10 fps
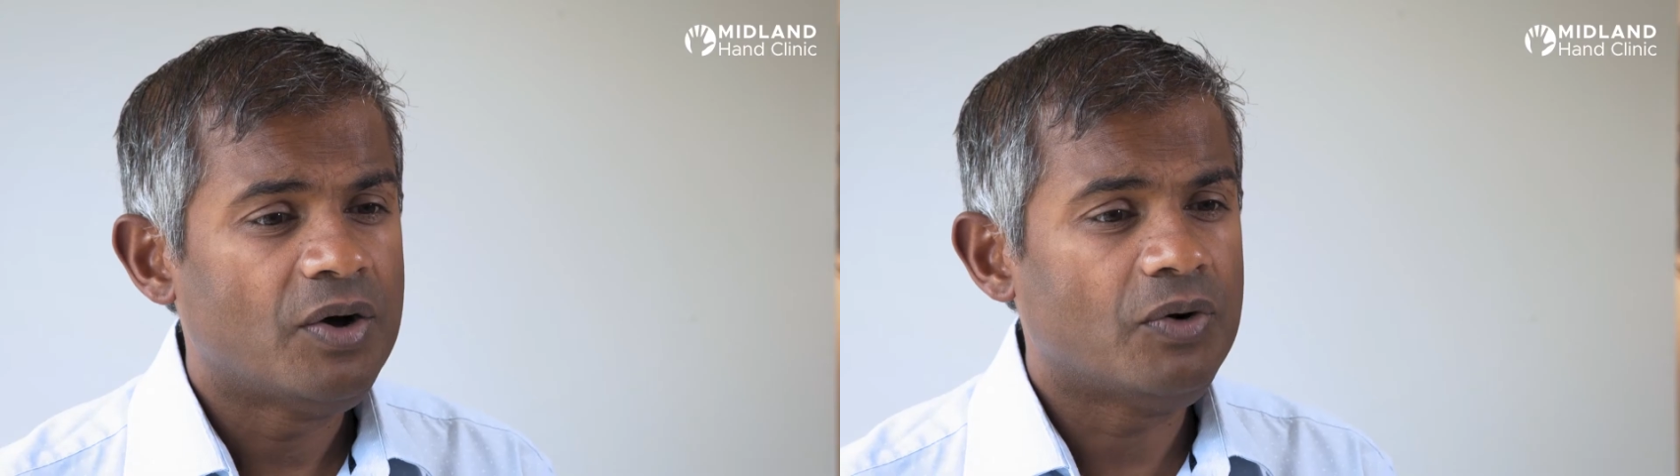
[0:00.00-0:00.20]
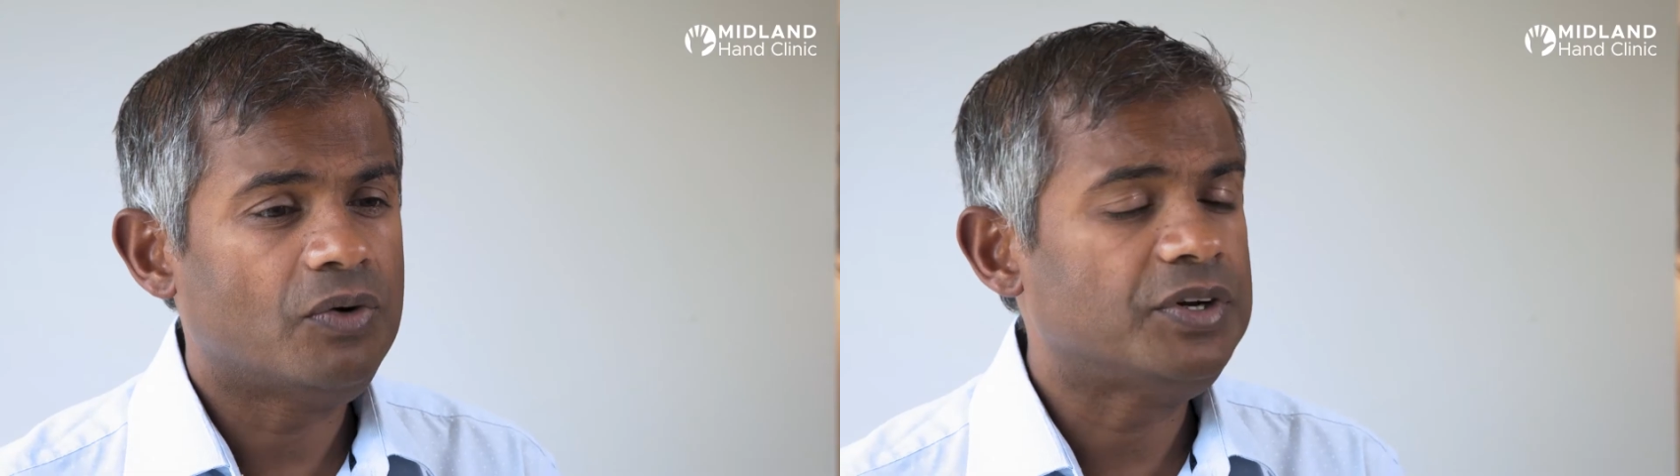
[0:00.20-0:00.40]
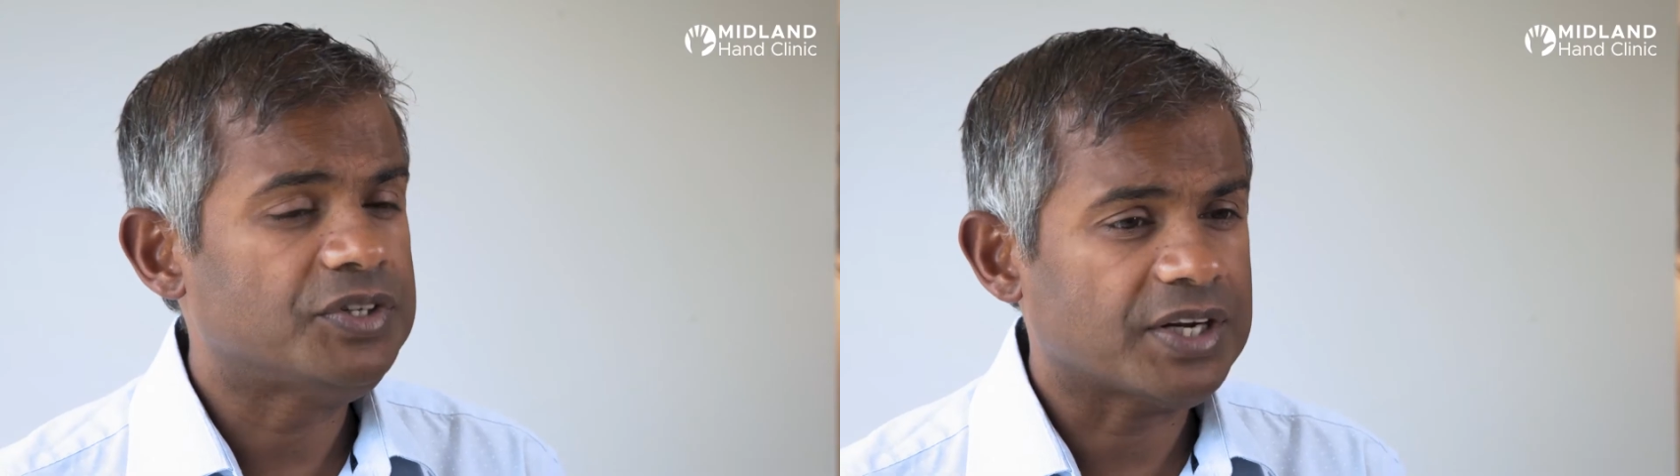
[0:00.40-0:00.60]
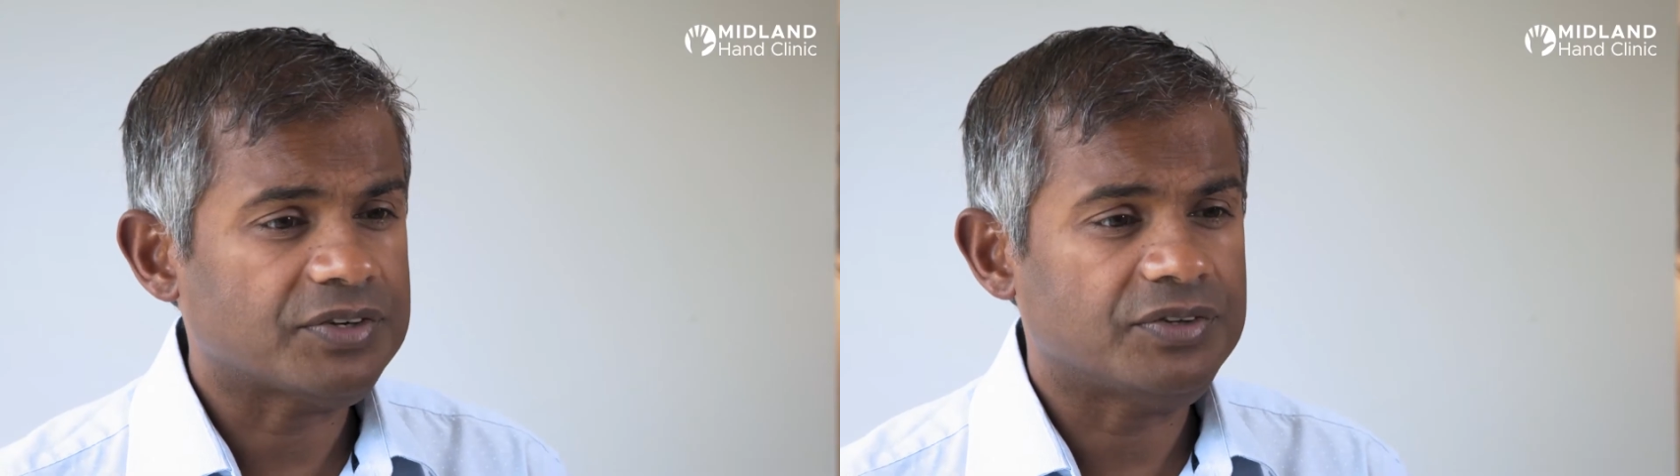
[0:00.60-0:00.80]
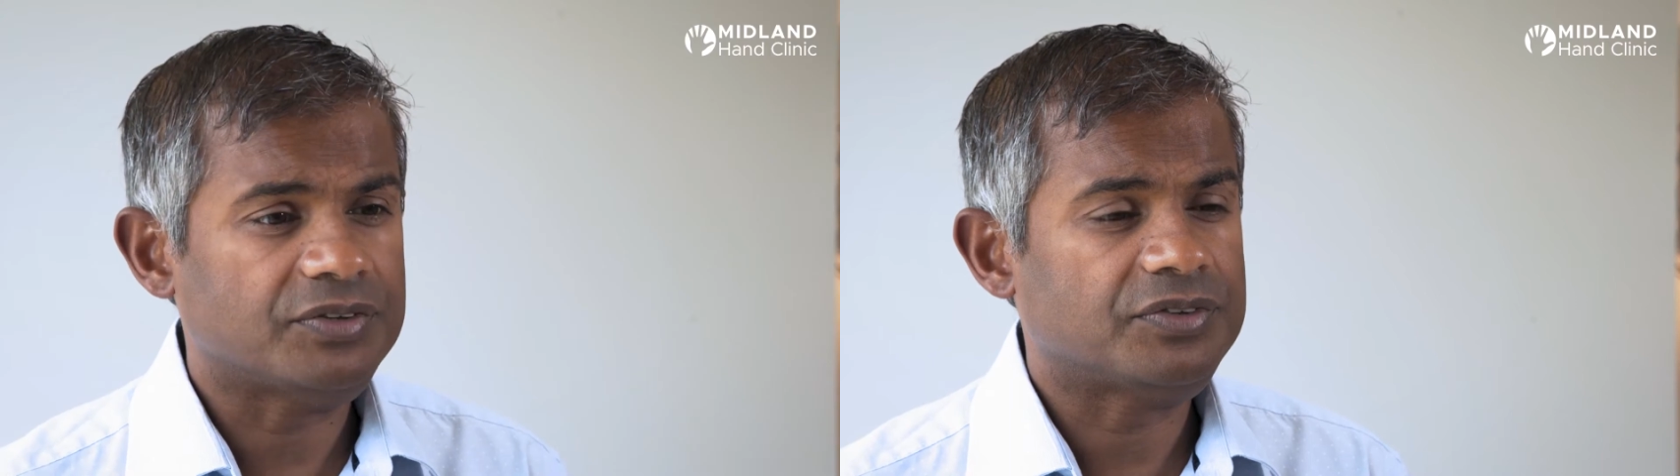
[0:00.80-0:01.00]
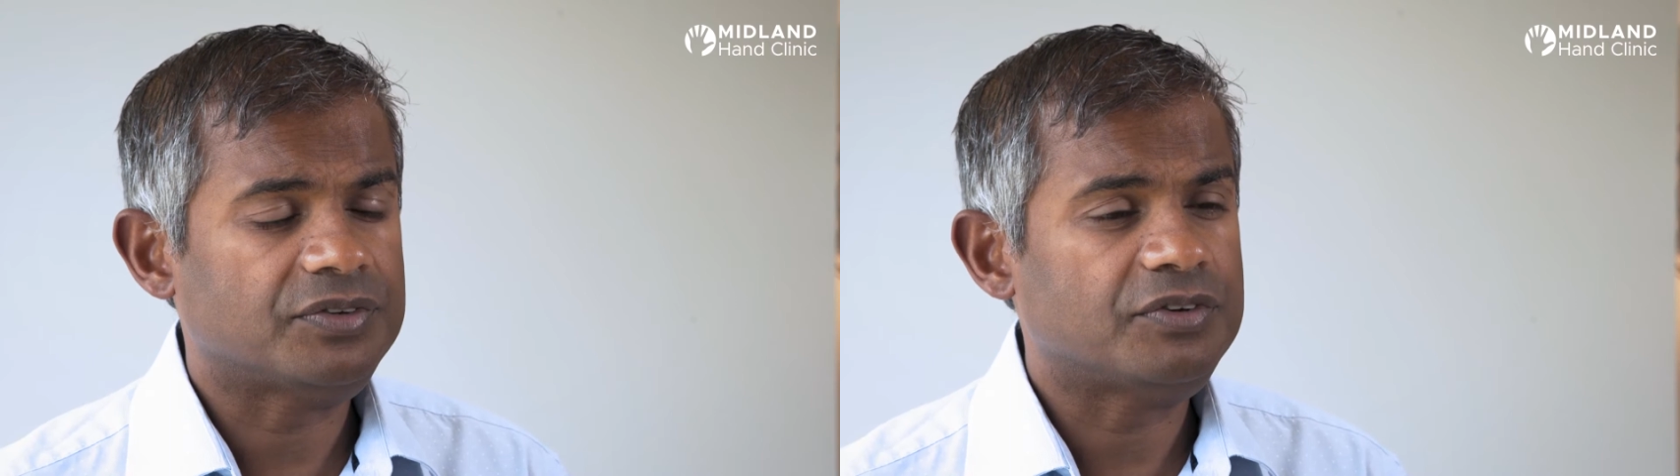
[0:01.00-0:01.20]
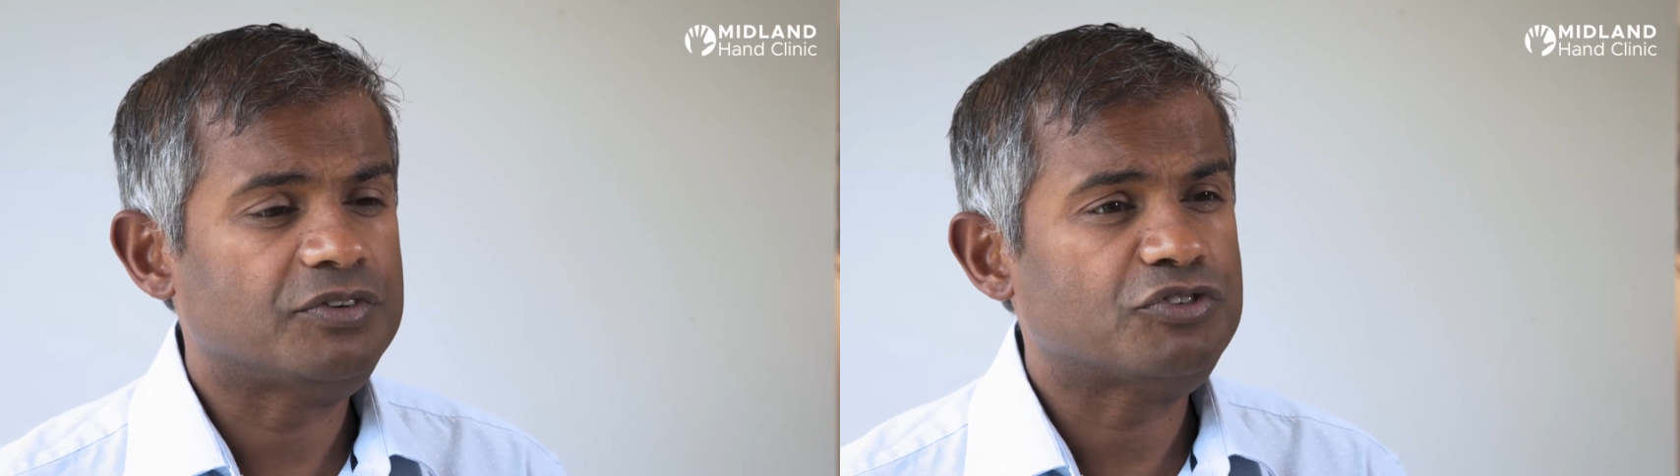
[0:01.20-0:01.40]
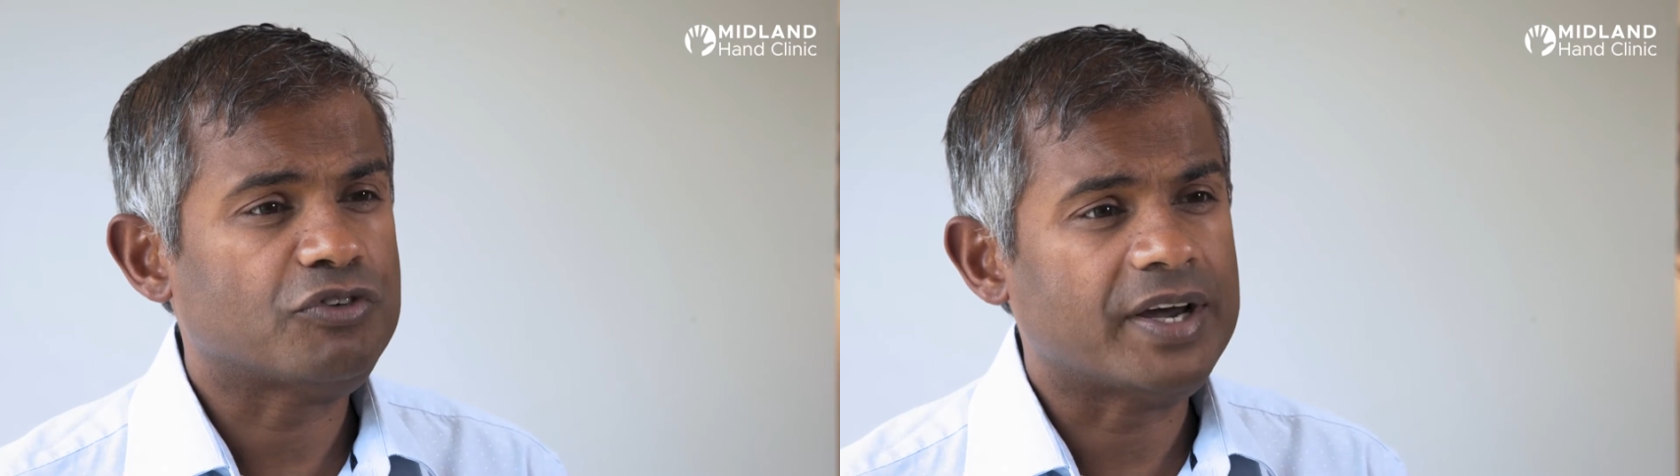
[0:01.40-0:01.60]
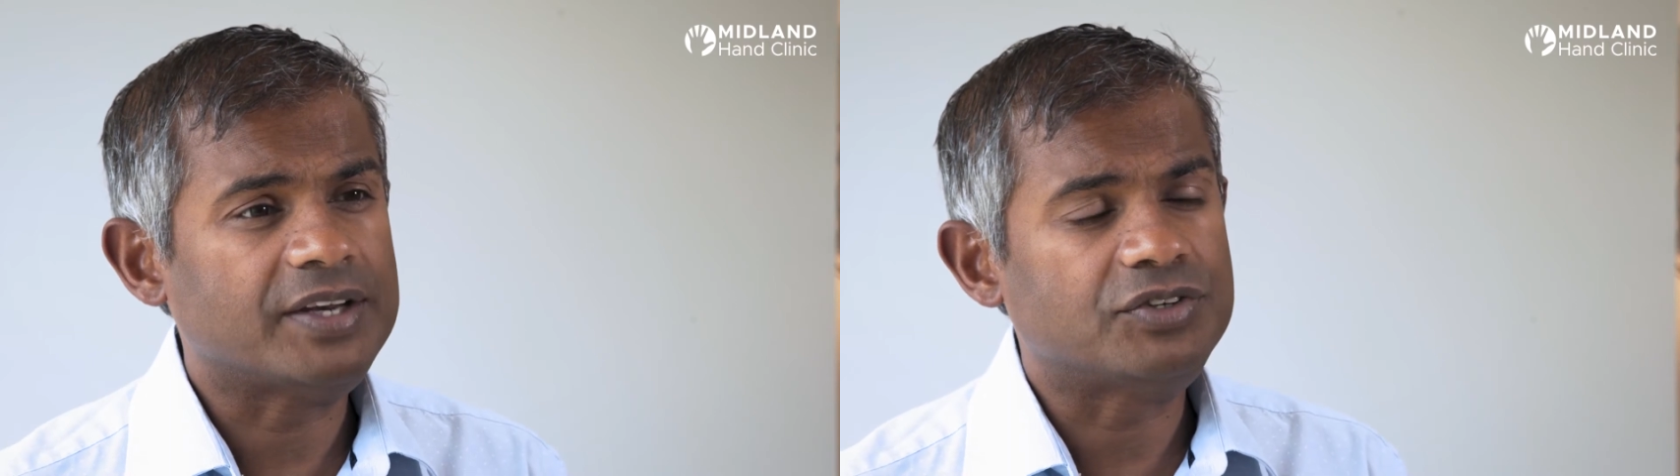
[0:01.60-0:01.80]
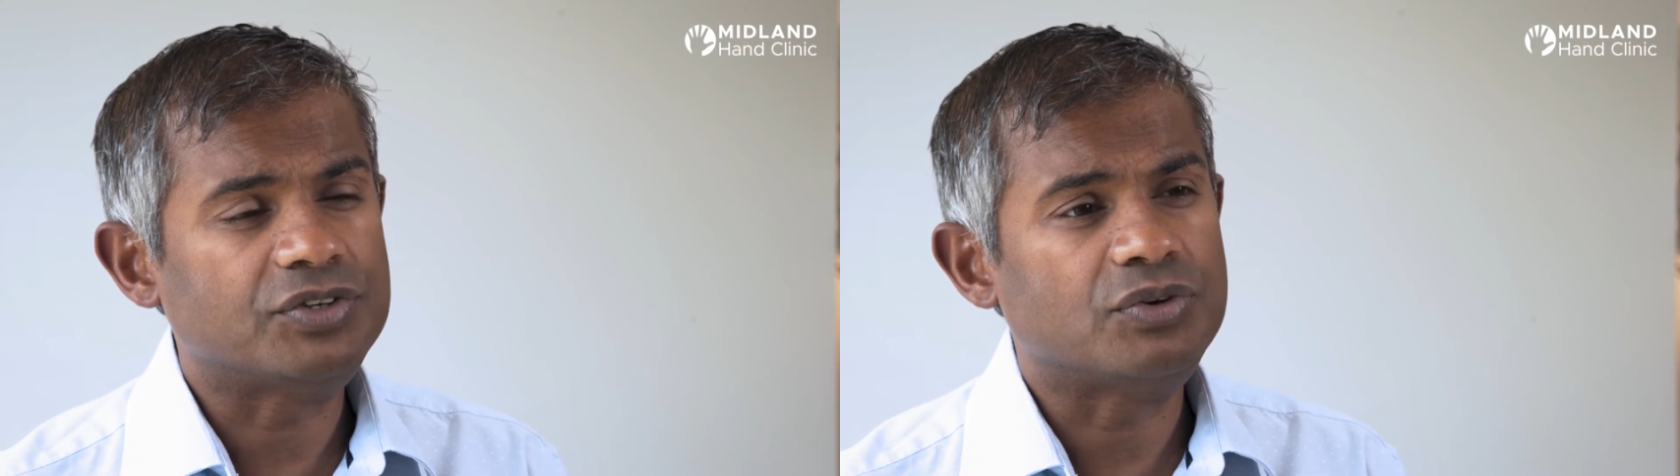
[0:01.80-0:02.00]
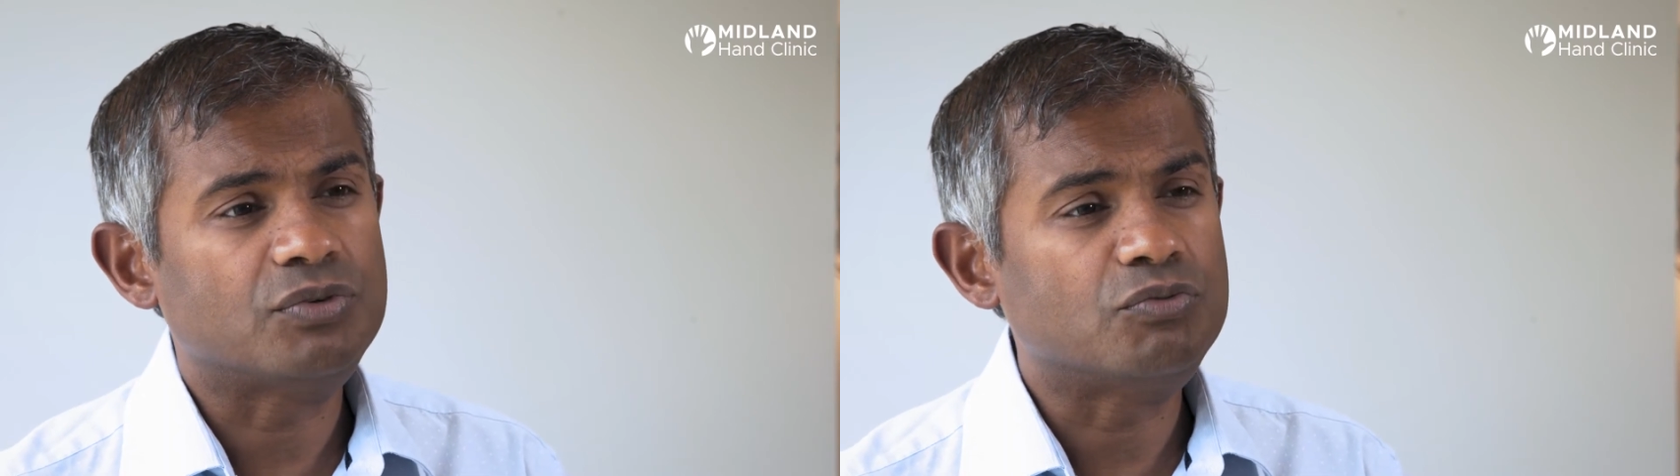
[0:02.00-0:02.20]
or injections trying to